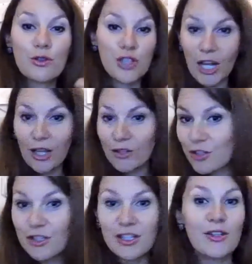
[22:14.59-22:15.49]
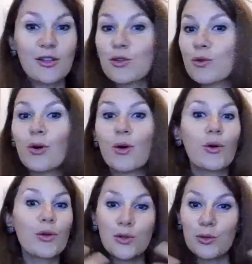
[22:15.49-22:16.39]
challenge the status
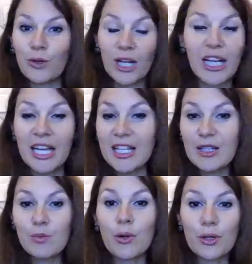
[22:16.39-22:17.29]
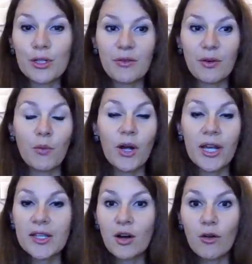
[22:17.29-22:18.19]
quo, to explore different
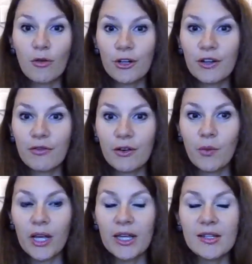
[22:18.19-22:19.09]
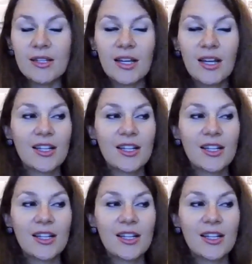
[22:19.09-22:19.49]
ways, offer different ways.